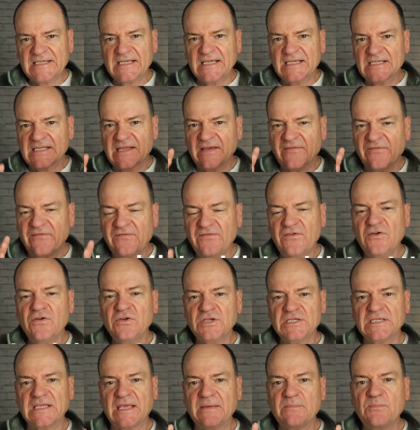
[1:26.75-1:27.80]
is the
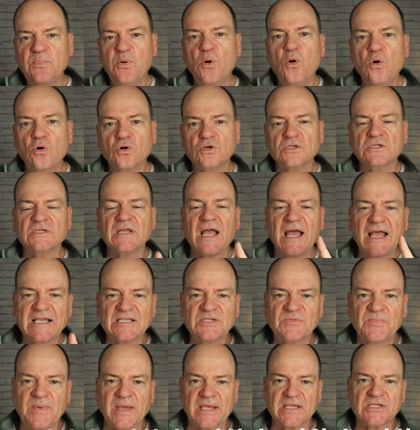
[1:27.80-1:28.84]
first important
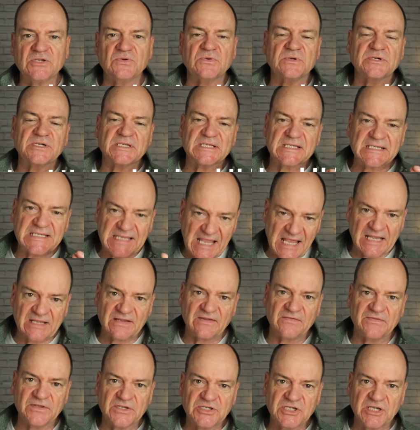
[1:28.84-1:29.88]
aspect to understand
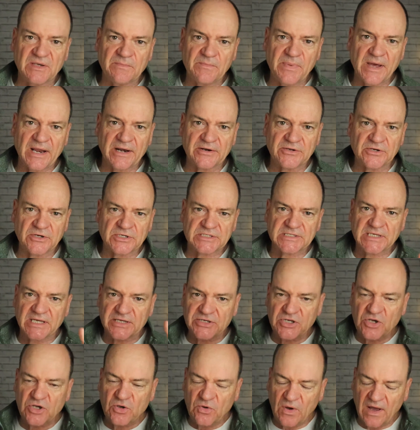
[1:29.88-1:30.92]
in the Chimp Paradox, that
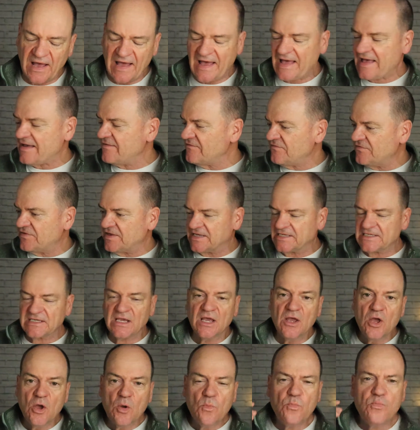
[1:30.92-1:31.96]
you have this
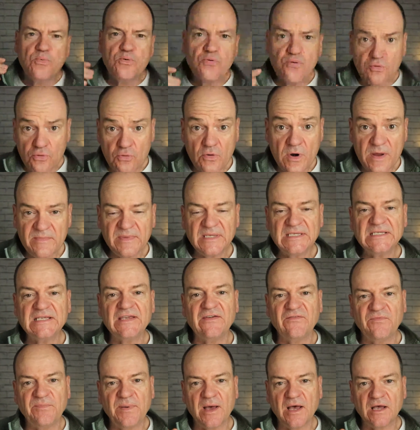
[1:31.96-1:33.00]

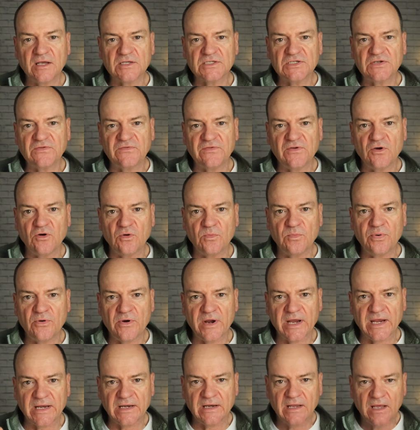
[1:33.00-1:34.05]
primitive part of your
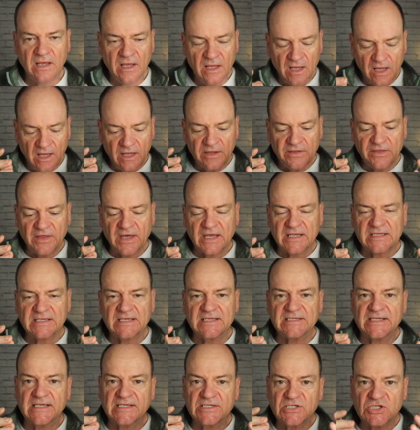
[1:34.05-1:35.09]
brain that
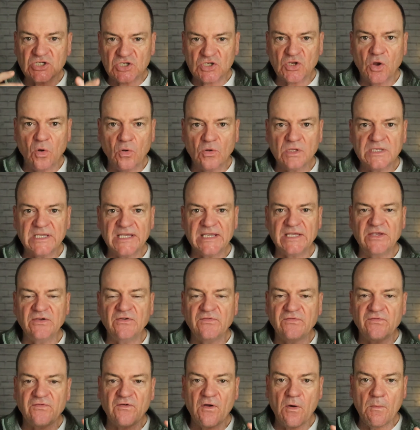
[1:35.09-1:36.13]
is installed in you
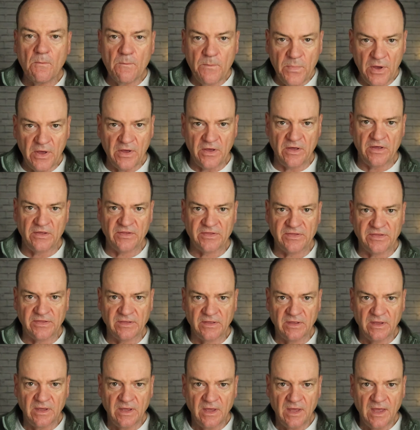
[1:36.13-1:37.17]
from birth
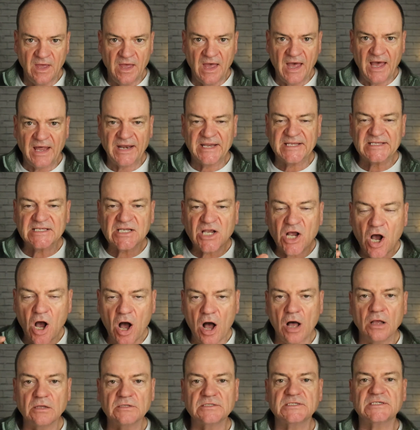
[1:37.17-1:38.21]
and is
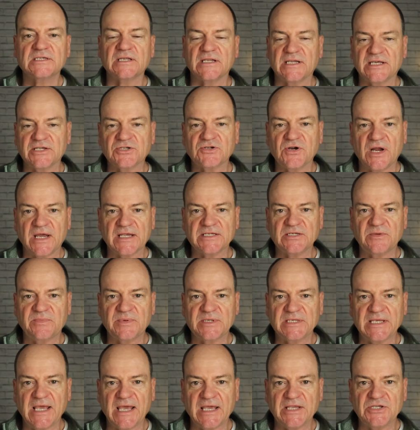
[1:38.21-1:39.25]
constantly trying to
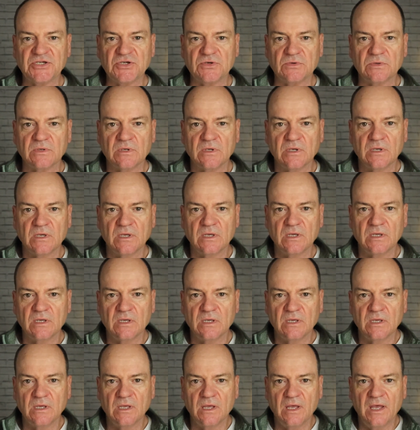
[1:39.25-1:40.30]
protect you.
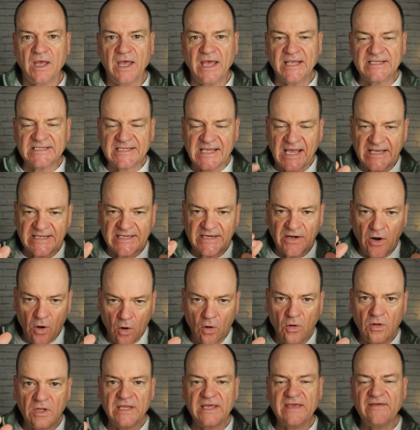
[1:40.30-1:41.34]
It's getting
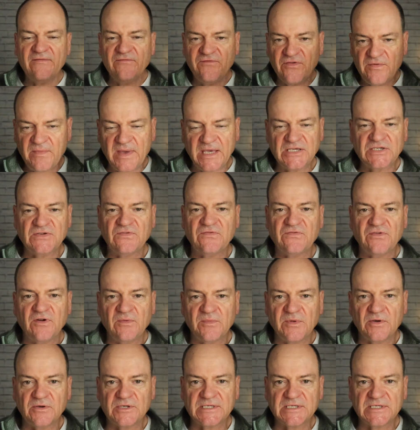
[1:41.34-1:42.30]
all the information from your